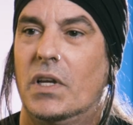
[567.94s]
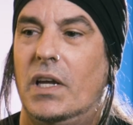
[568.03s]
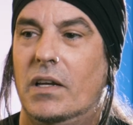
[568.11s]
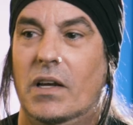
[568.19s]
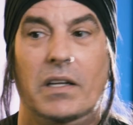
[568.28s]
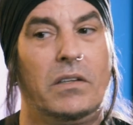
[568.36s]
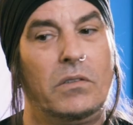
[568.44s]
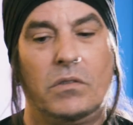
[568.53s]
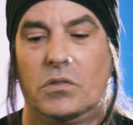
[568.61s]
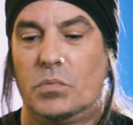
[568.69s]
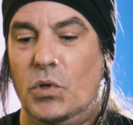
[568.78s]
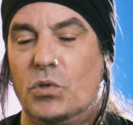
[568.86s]
like, hey dude,
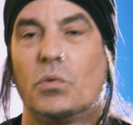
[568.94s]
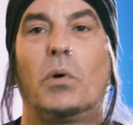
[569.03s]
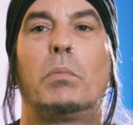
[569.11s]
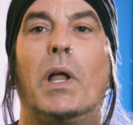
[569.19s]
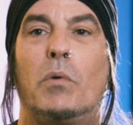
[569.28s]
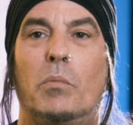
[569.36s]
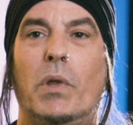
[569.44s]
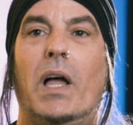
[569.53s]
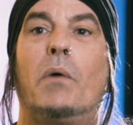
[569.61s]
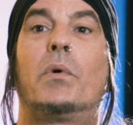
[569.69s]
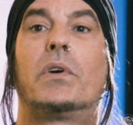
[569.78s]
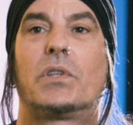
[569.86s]
it's mutual, blah, blah,
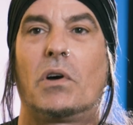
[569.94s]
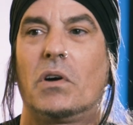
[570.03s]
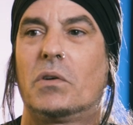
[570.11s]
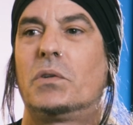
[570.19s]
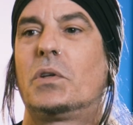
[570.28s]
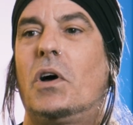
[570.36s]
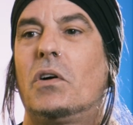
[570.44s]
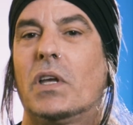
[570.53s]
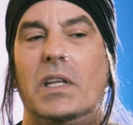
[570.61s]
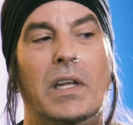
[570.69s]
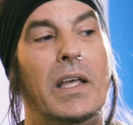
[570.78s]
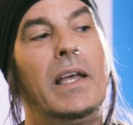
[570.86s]
blah. We were
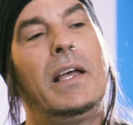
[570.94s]
talking.